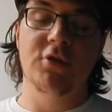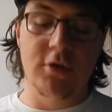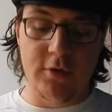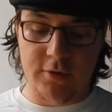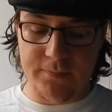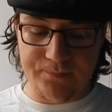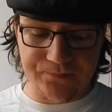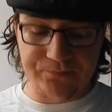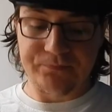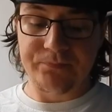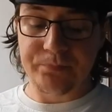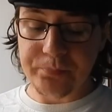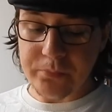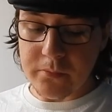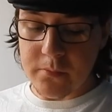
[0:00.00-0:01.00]
dude.
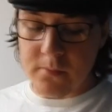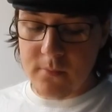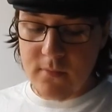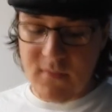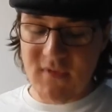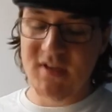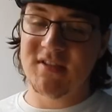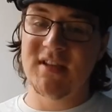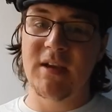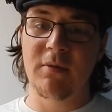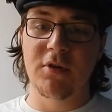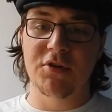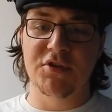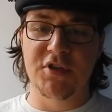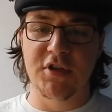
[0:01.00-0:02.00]
Same
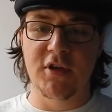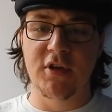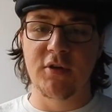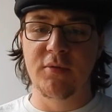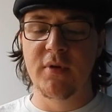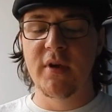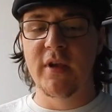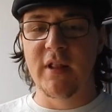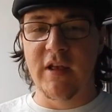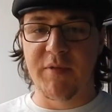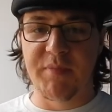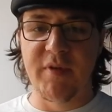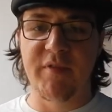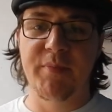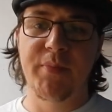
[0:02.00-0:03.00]
goes to you. You
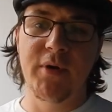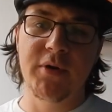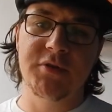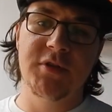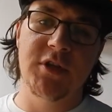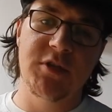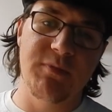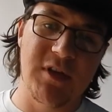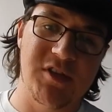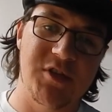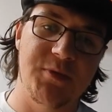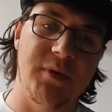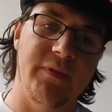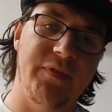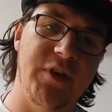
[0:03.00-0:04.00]
have to pay for postage,
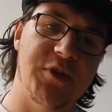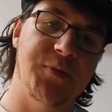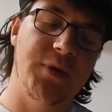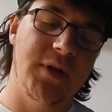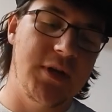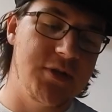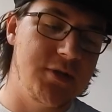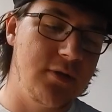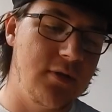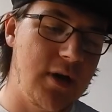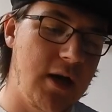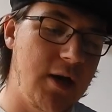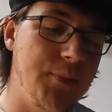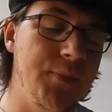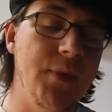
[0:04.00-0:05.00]
message me on Facebook and
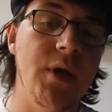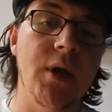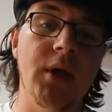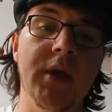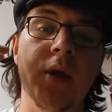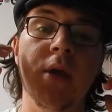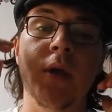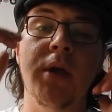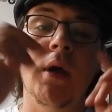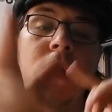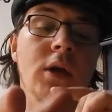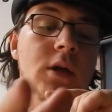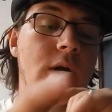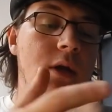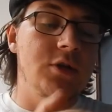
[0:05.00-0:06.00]
Instagram.
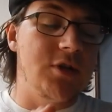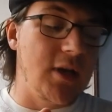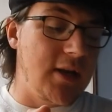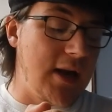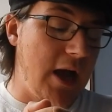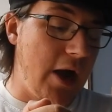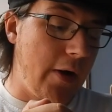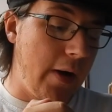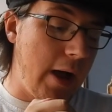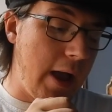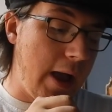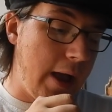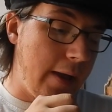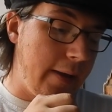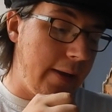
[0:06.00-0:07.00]
Check it out.
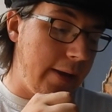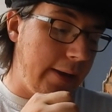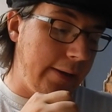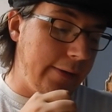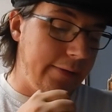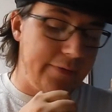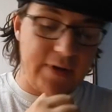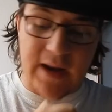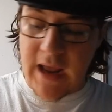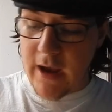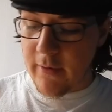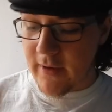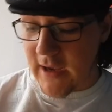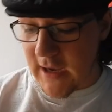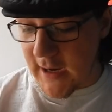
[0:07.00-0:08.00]

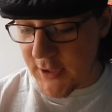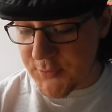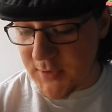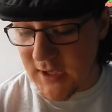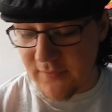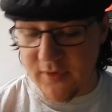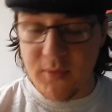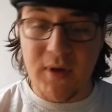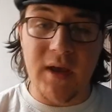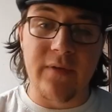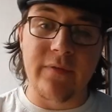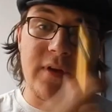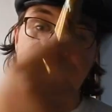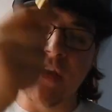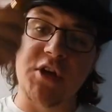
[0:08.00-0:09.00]
Now, guys, we're giving away
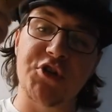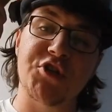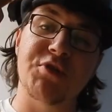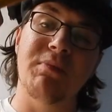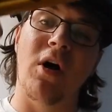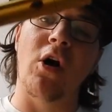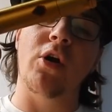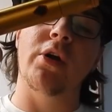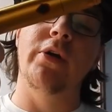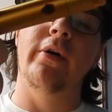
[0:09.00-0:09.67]
the Smok